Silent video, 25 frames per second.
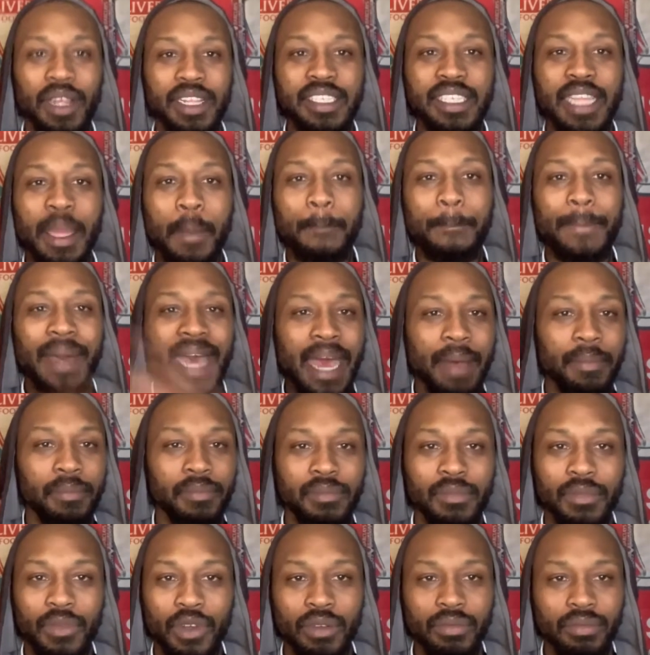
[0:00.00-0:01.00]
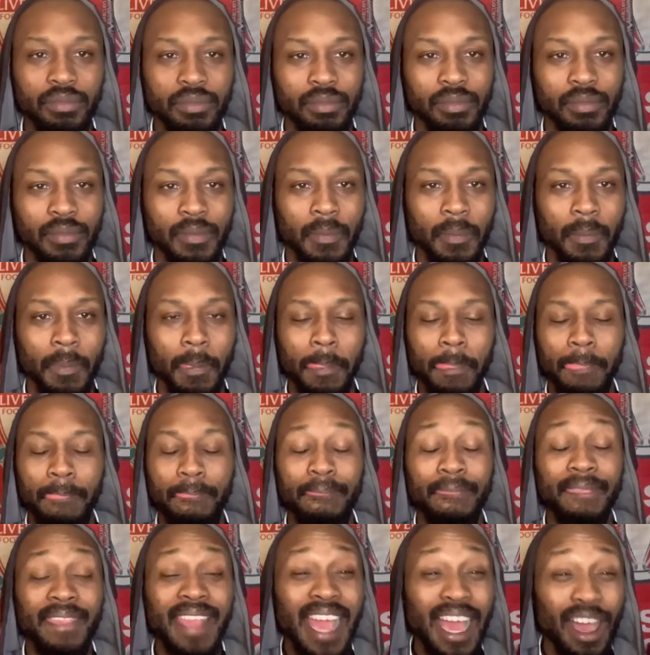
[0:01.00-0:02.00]
that, bam.
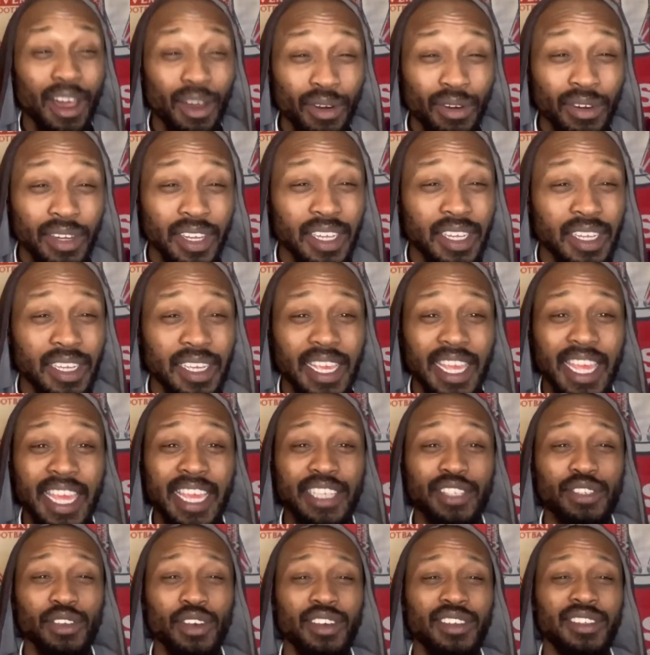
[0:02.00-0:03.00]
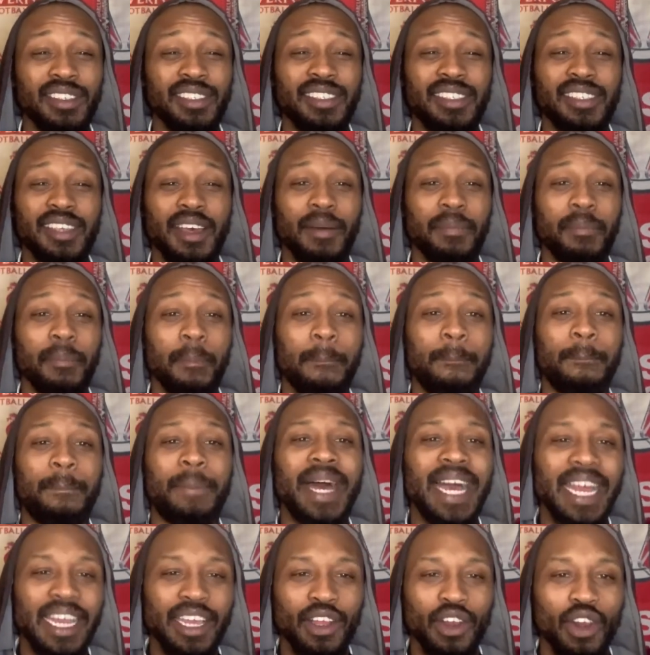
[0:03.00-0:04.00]
Now, it's on some
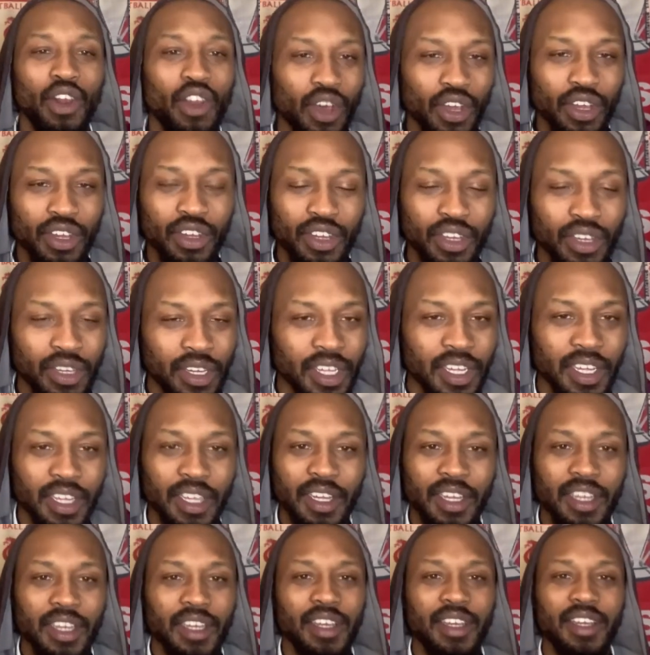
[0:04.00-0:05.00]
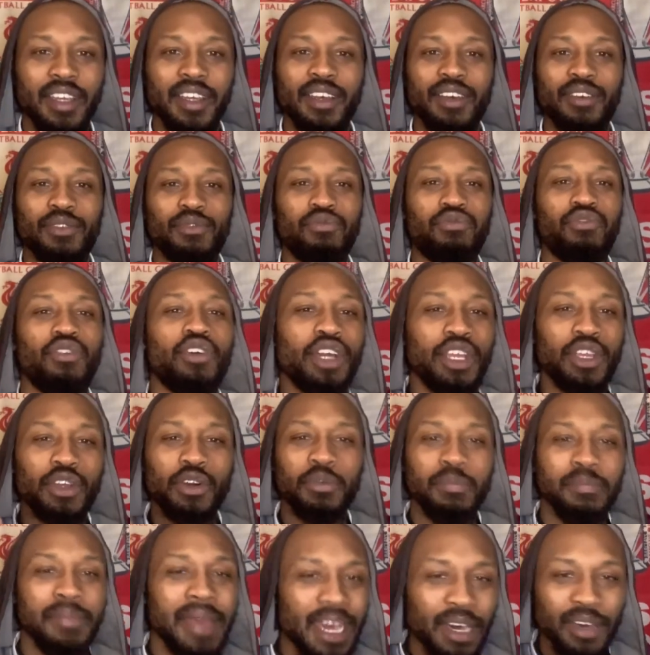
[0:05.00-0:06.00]
backlog
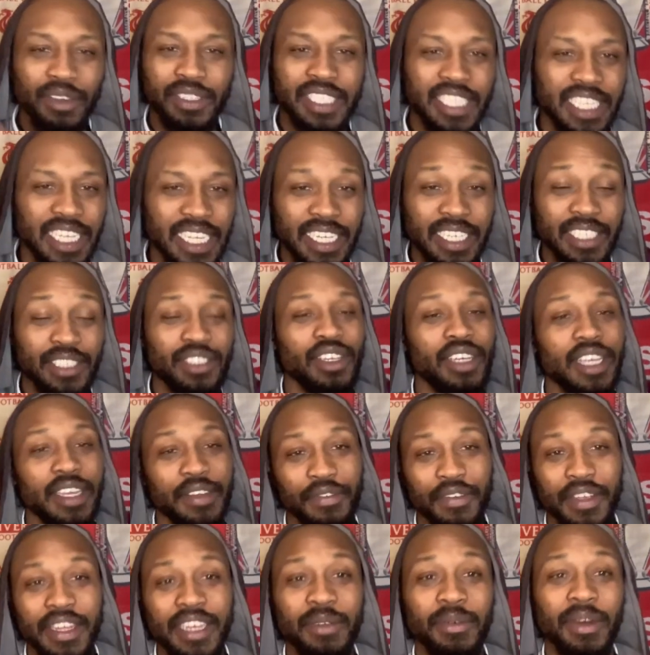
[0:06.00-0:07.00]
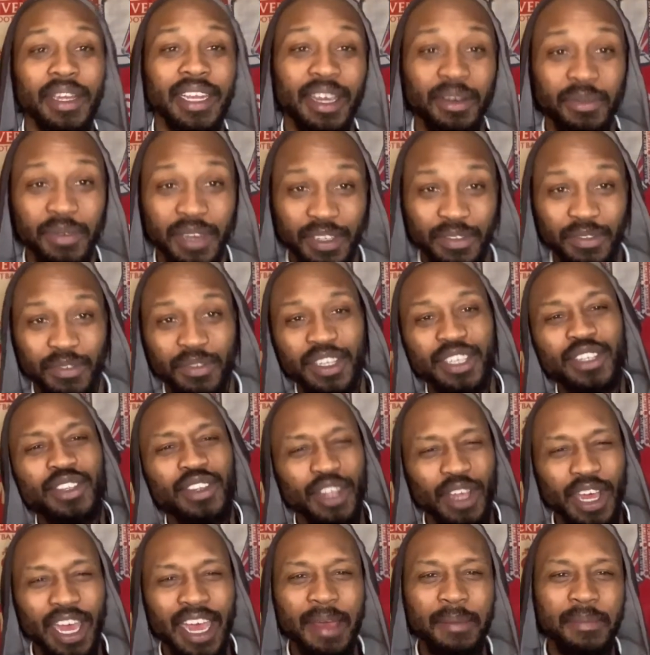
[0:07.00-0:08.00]
royal melting. Sorry for anyone that works for it. You
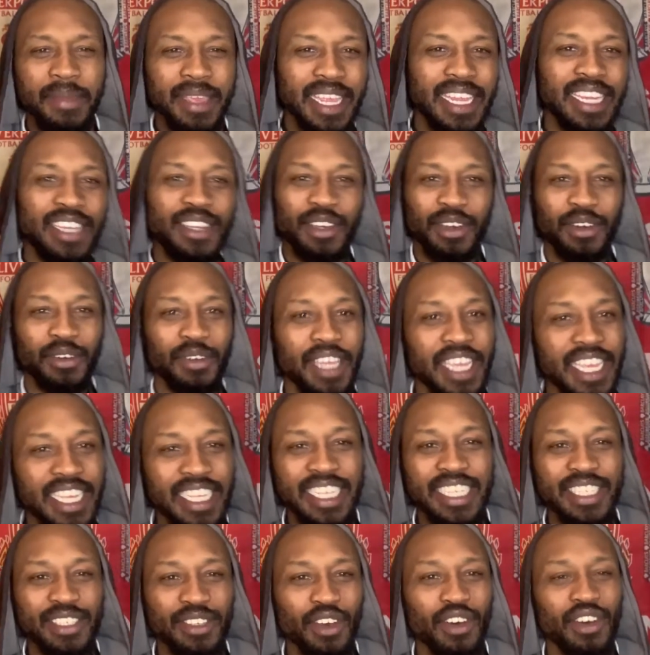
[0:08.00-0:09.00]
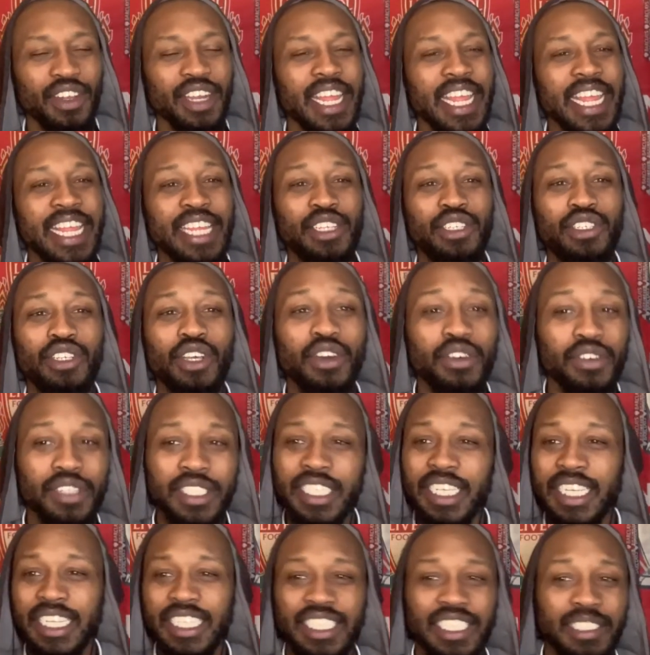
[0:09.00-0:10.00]
know what I mean, though? It is on a joke
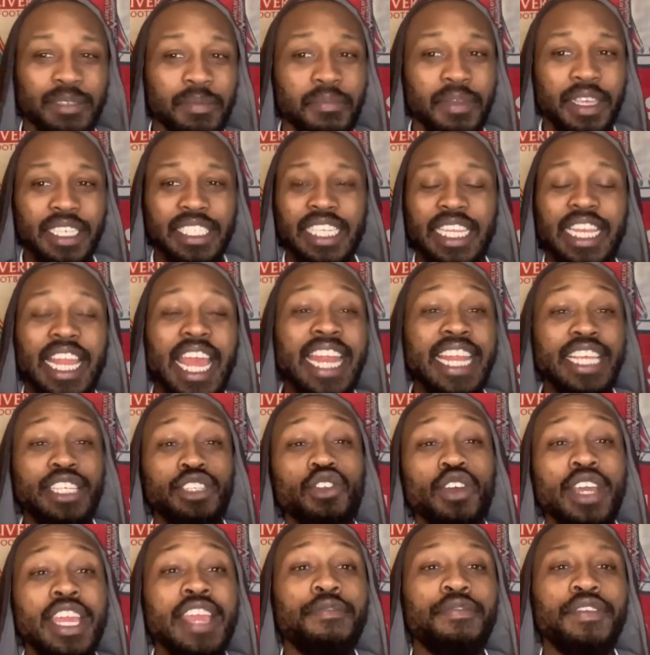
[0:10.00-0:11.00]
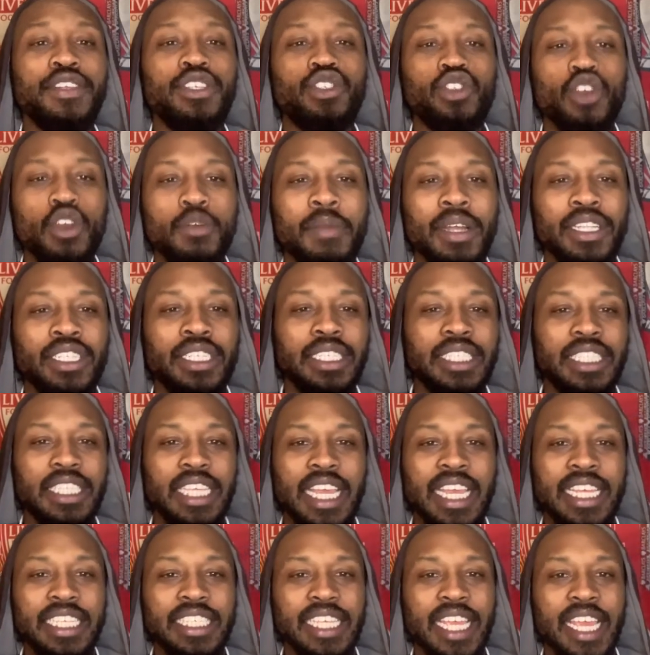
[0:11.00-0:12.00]
thing, just missing. And it's not even so much as
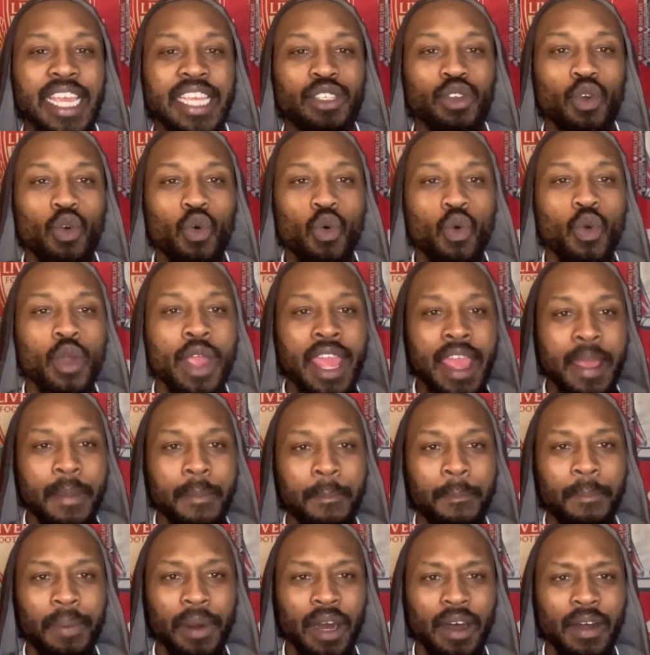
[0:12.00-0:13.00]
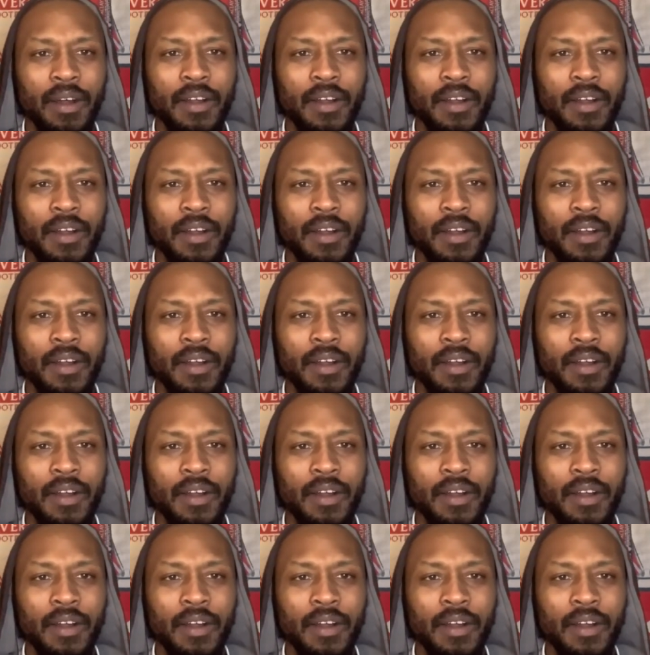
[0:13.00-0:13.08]
it's all him, but